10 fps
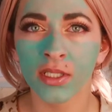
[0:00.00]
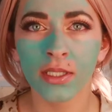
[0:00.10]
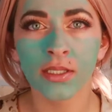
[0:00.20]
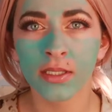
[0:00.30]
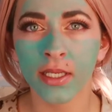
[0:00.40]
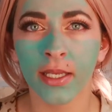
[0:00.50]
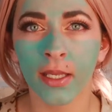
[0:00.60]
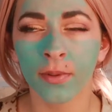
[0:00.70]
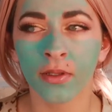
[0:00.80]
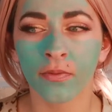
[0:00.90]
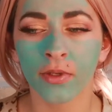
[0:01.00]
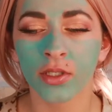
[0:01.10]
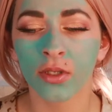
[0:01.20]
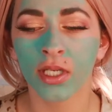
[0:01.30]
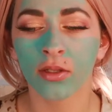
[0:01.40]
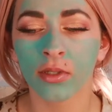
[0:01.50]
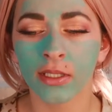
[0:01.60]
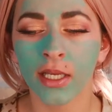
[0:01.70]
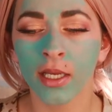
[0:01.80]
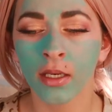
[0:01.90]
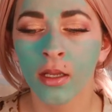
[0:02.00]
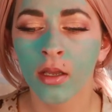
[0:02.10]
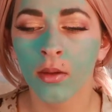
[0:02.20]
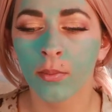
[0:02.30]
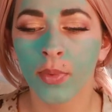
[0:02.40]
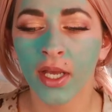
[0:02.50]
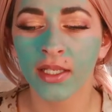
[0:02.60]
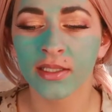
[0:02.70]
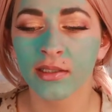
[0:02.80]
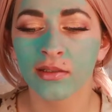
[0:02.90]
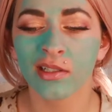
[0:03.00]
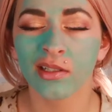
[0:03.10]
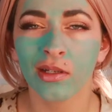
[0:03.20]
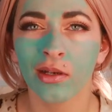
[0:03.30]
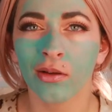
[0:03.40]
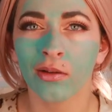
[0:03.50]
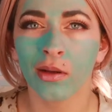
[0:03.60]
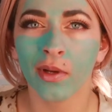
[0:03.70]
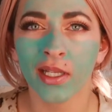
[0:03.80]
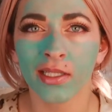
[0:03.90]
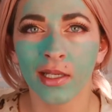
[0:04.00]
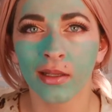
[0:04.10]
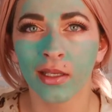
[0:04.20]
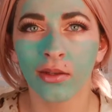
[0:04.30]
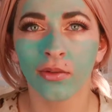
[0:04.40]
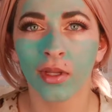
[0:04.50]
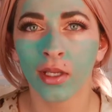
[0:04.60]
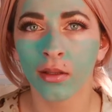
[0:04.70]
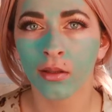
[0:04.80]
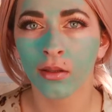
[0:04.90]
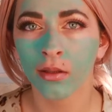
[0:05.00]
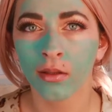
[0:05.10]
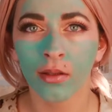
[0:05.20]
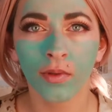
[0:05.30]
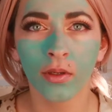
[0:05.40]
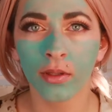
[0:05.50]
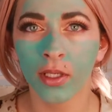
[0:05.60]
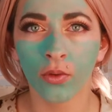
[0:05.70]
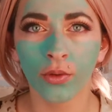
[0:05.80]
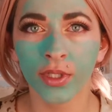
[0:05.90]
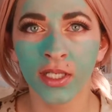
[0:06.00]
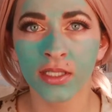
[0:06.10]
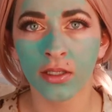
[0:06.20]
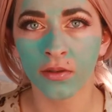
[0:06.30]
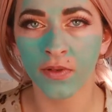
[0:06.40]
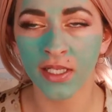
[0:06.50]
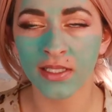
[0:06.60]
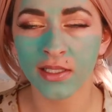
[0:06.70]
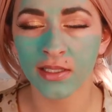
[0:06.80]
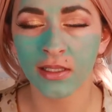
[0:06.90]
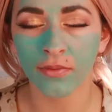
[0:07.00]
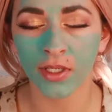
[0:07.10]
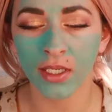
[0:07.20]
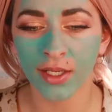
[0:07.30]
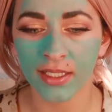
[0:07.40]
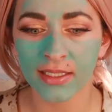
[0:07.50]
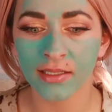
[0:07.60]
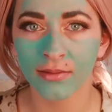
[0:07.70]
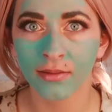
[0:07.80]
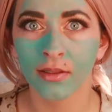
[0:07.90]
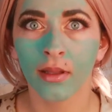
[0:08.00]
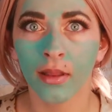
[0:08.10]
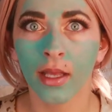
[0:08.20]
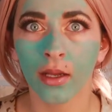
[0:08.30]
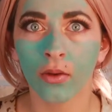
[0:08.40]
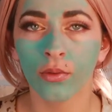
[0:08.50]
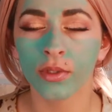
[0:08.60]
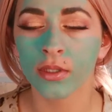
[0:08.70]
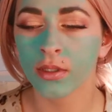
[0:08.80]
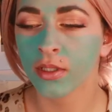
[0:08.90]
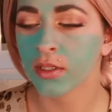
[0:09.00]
It doesn't say to keep in the fridge or anything like that. But just so you know, that way it's not like you think if you don't like cold things on your face, it's definitely not that cold.